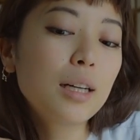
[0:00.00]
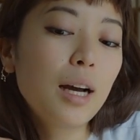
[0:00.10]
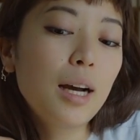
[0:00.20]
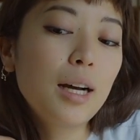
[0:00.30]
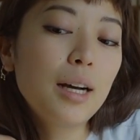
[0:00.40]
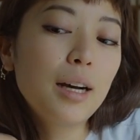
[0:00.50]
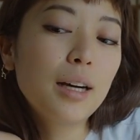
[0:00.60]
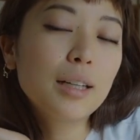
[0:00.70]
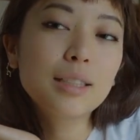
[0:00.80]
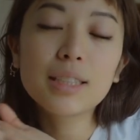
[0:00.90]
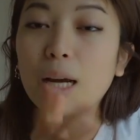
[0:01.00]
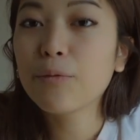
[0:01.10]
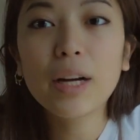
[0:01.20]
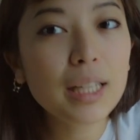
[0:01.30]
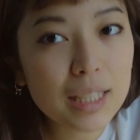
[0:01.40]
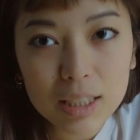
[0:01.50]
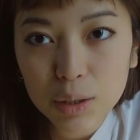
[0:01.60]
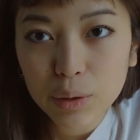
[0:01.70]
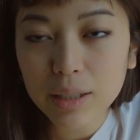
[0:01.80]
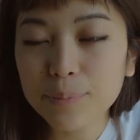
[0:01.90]
And today I'm finally gonna
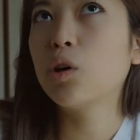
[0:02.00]
do it.